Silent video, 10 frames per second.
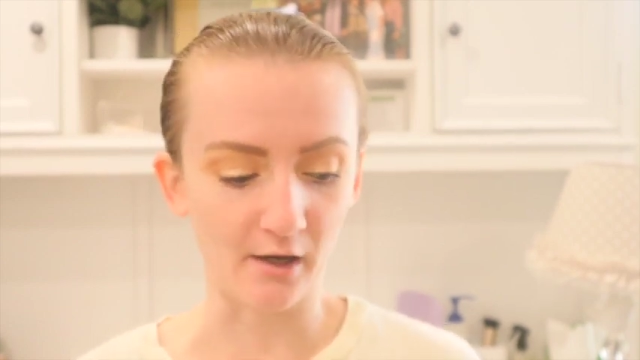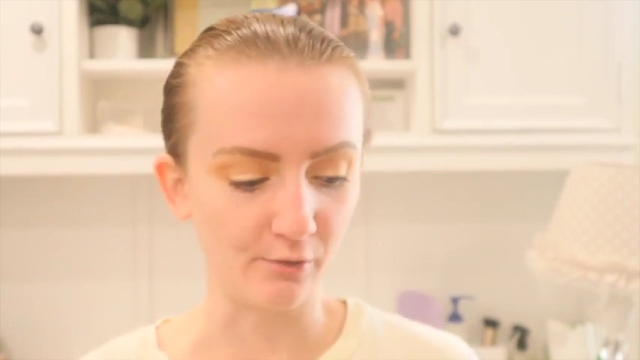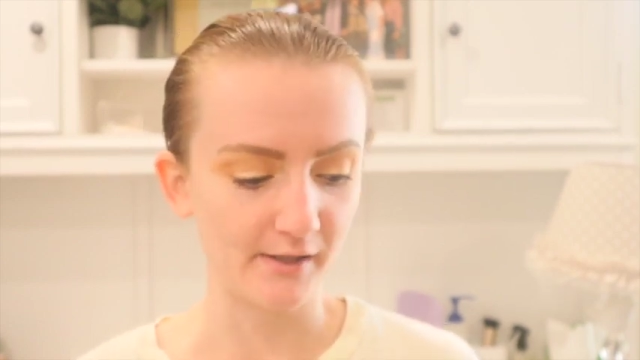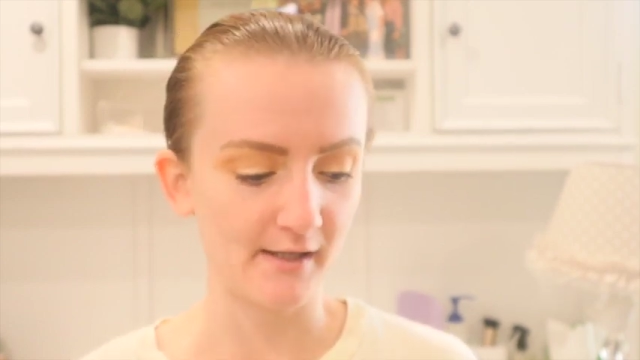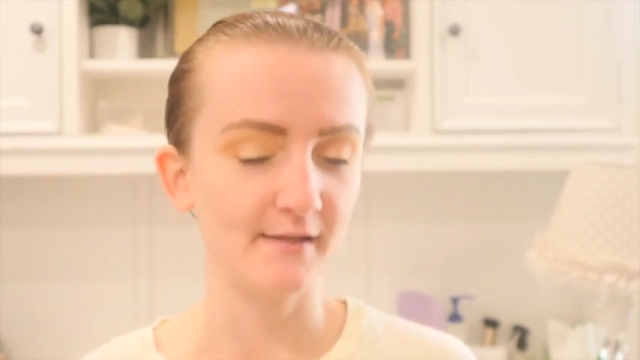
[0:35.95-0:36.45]

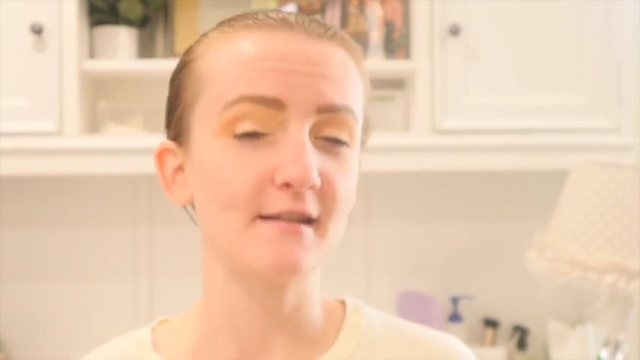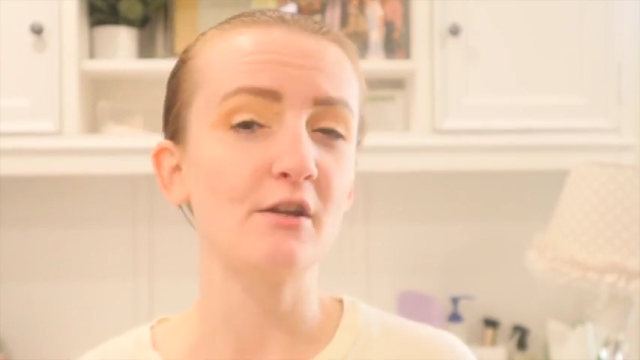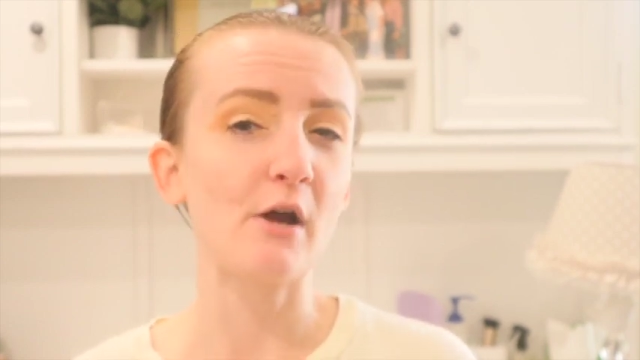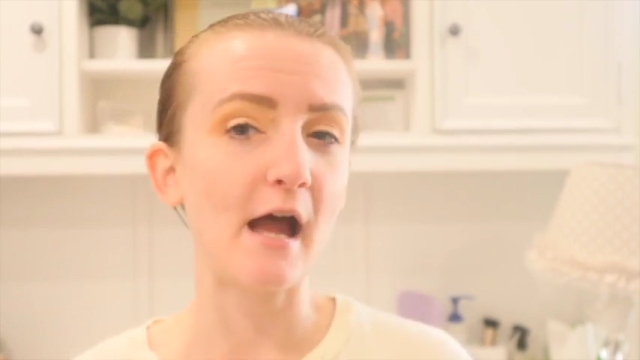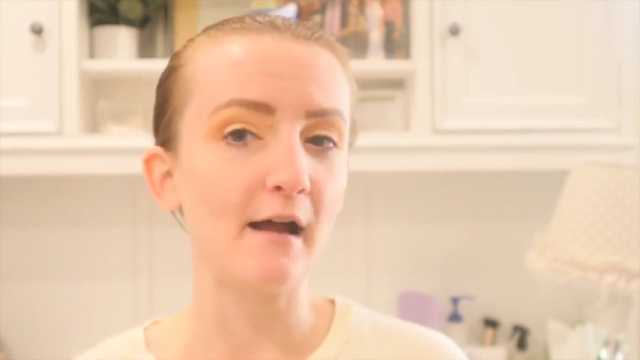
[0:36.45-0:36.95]
out is
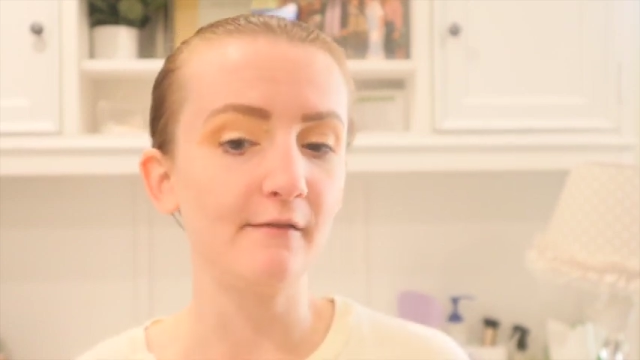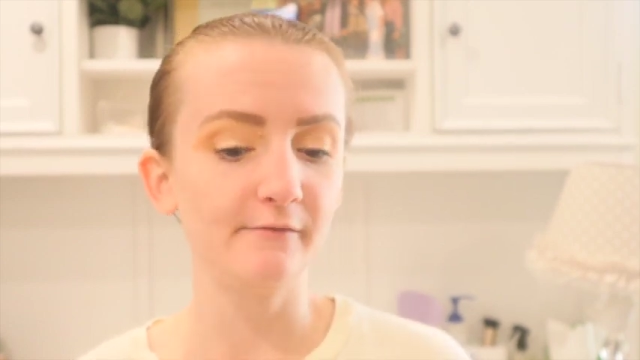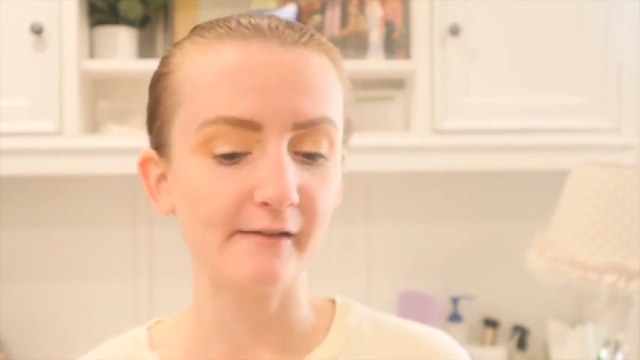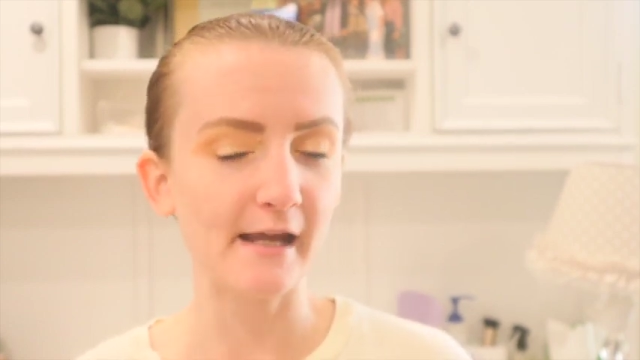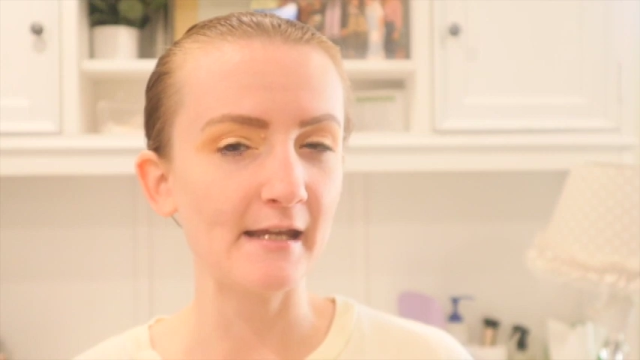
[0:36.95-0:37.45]
to have
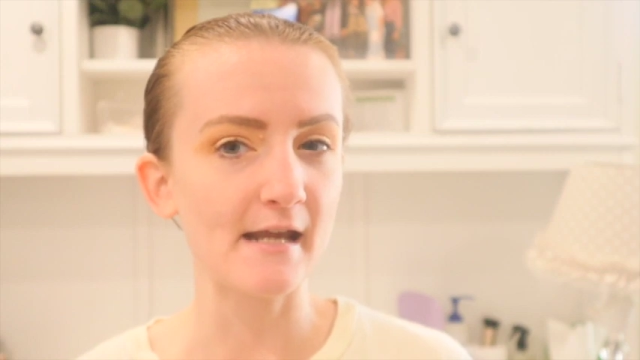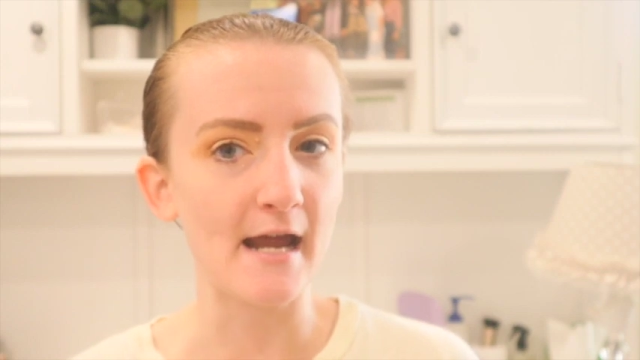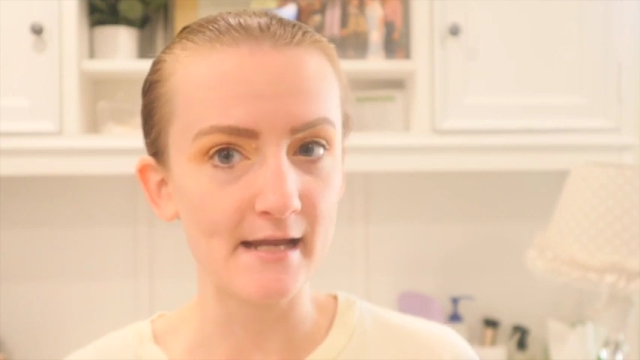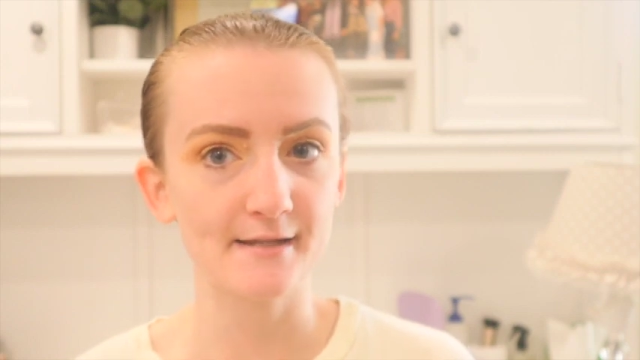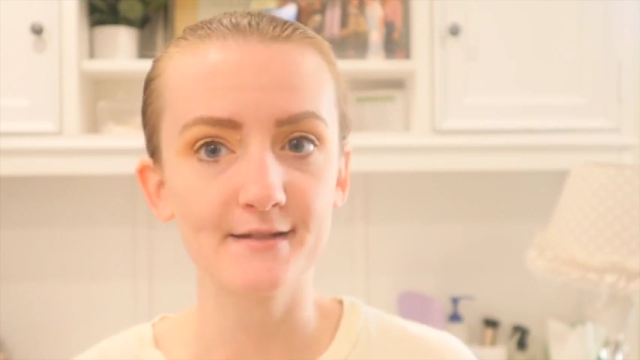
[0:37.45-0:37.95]
a
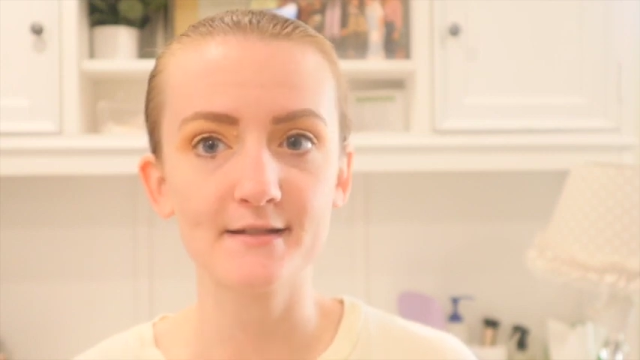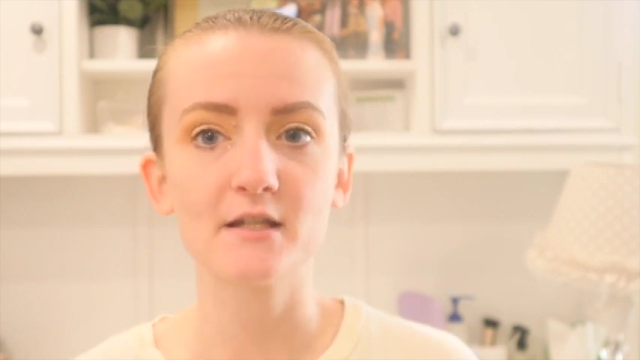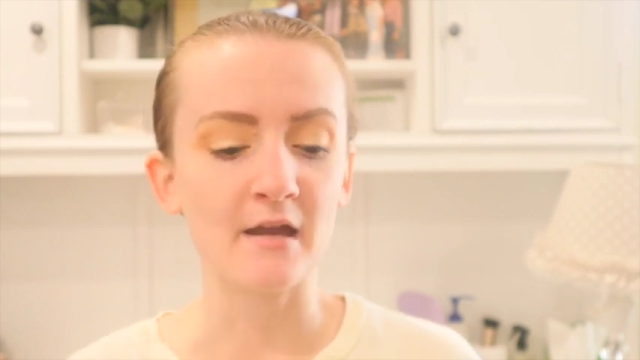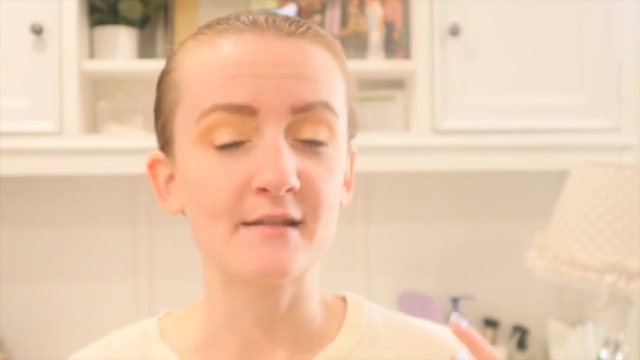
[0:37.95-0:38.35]
nice,